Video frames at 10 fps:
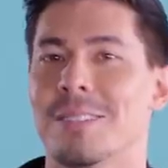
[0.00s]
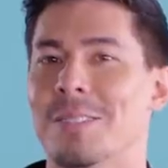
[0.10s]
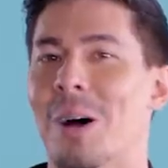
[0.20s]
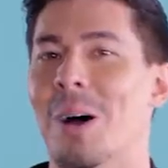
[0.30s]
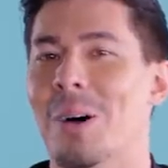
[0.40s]

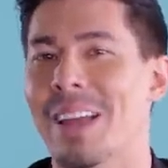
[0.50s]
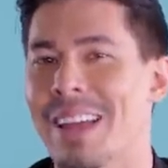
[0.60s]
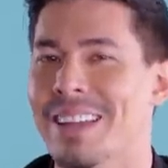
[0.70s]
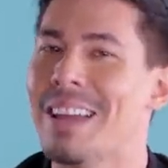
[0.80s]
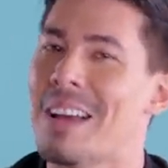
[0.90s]
So
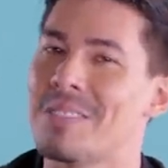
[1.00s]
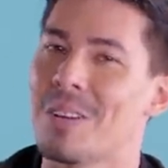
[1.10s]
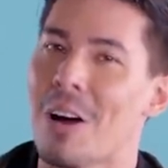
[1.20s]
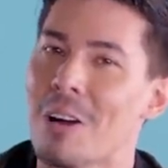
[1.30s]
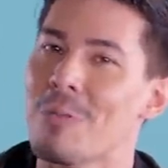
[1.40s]
yes,
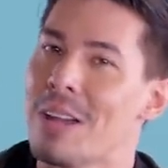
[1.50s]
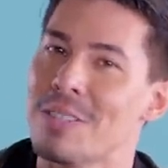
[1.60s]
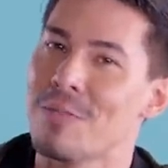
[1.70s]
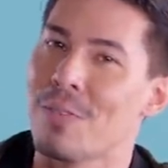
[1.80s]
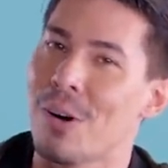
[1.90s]
there are
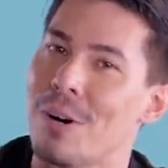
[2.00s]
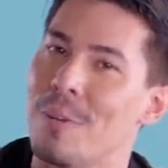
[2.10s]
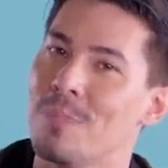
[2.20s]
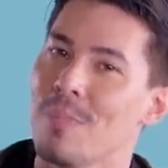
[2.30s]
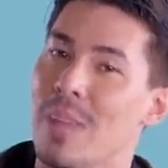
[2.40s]
ways to
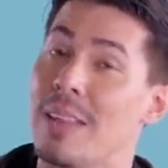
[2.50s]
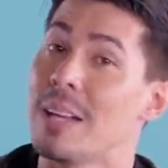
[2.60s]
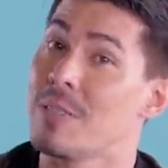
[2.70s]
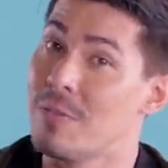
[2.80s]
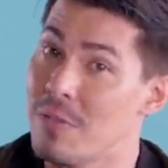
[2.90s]
fall, And
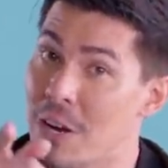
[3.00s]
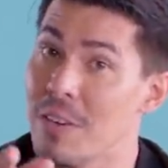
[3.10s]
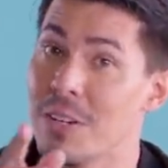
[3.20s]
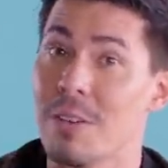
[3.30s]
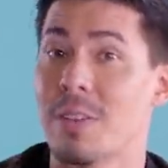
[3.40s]
that's a
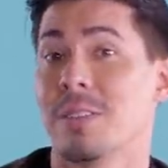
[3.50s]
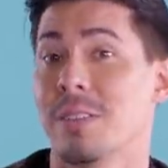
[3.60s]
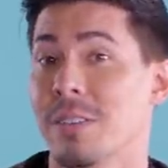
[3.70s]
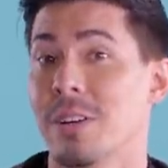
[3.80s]
very good thing to